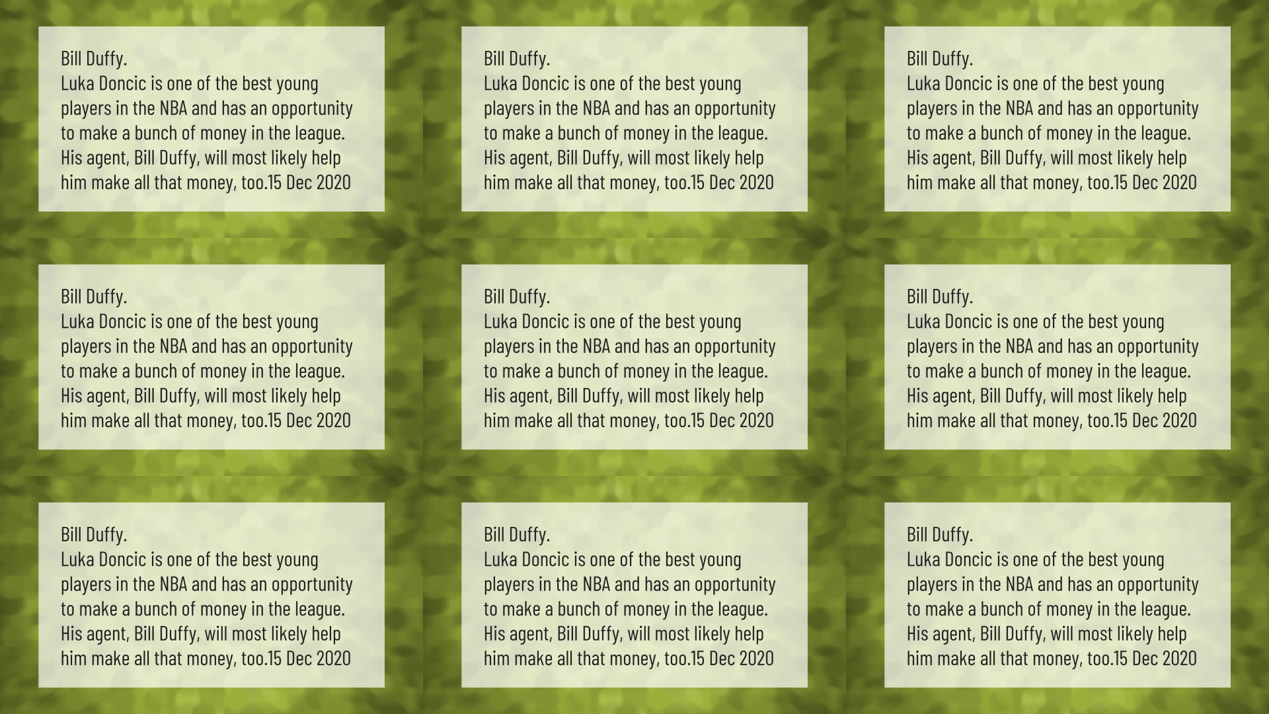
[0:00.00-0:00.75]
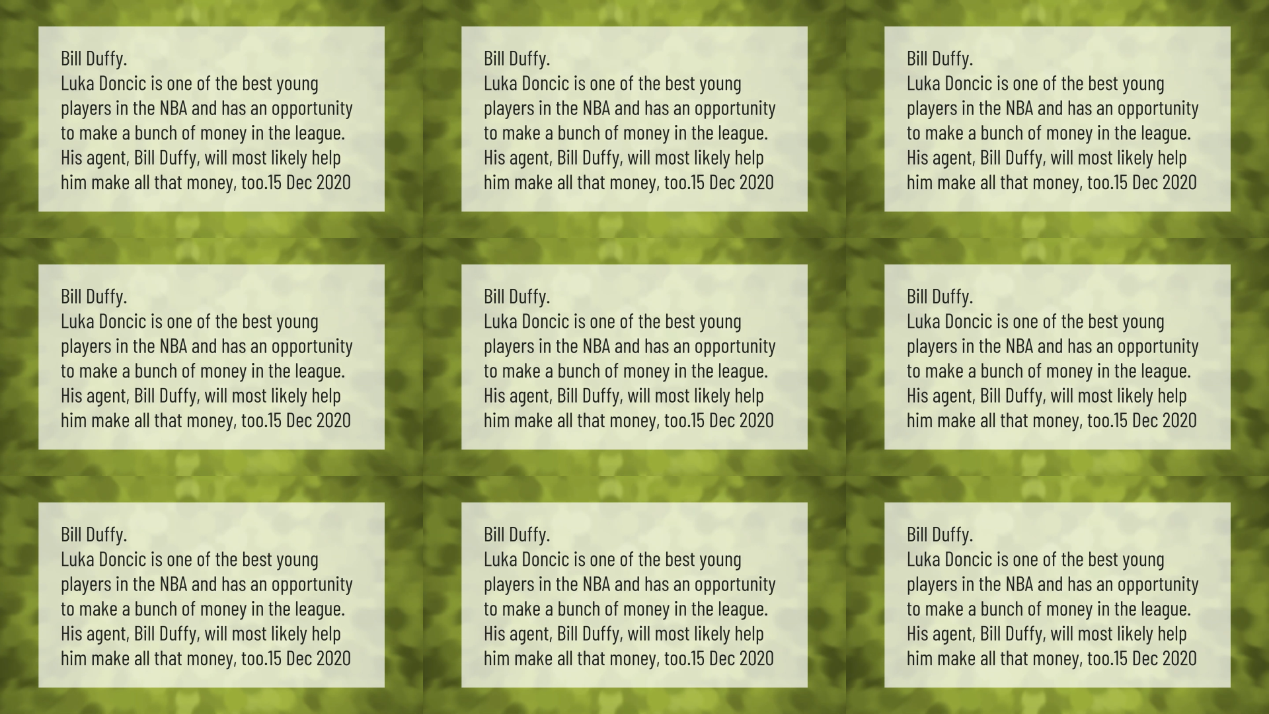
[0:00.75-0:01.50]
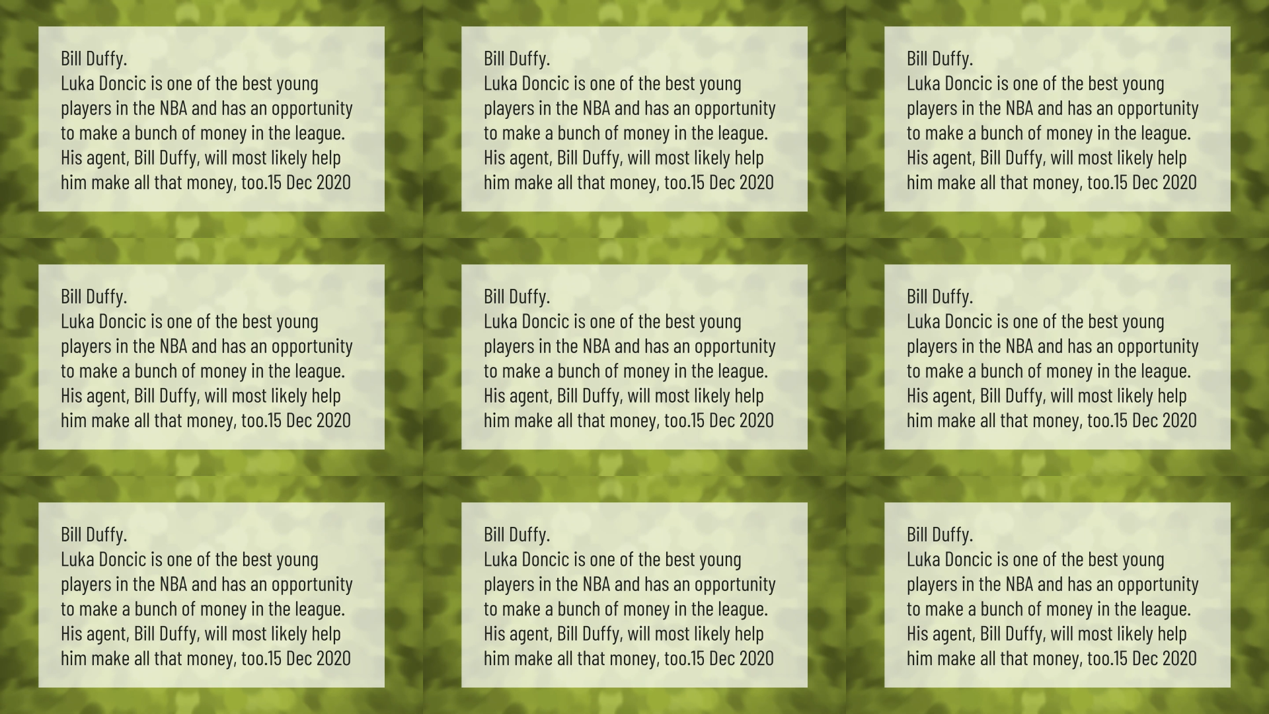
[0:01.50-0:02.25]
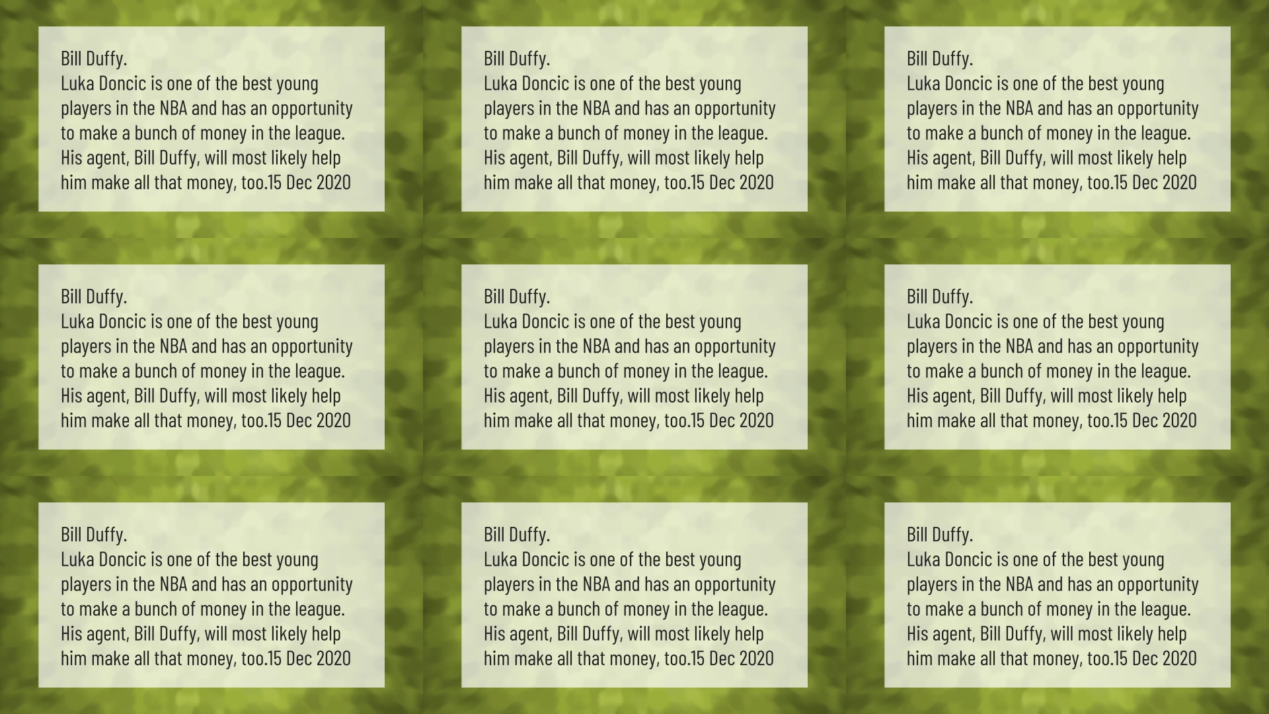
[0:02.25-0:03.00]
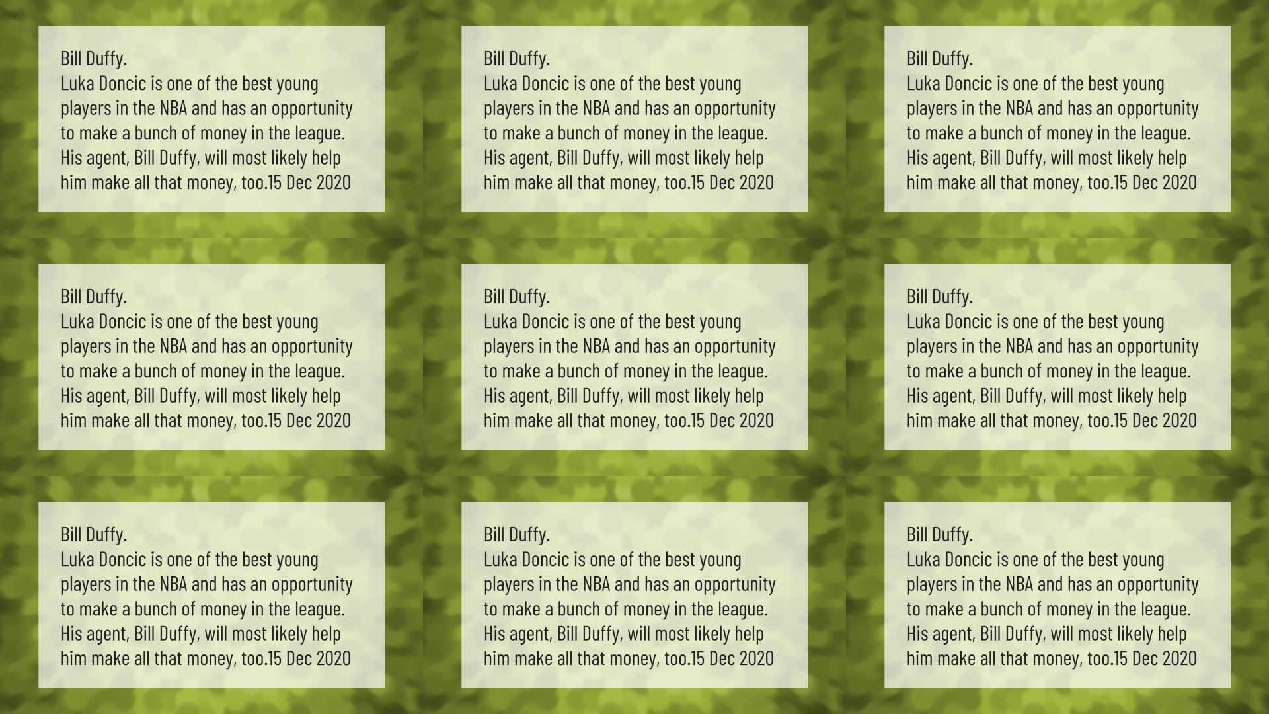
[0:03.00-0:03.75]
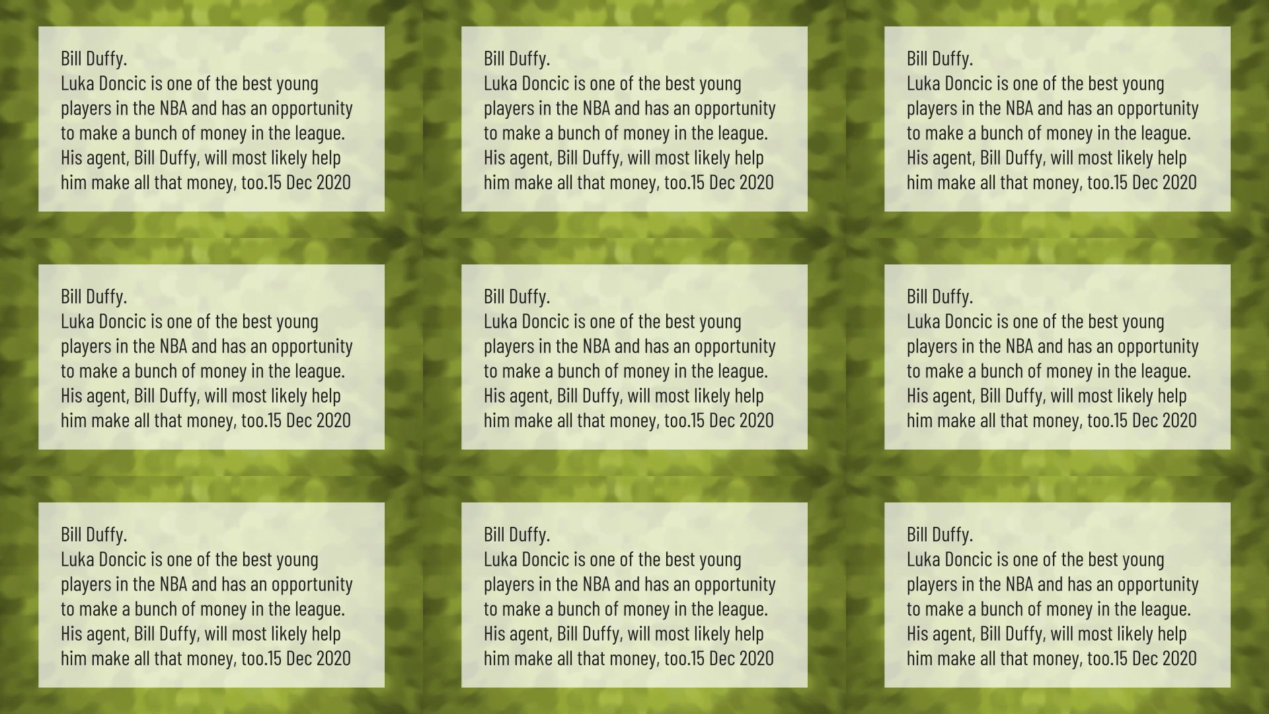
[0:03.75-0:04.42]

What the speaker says: [unreadable: no face in view]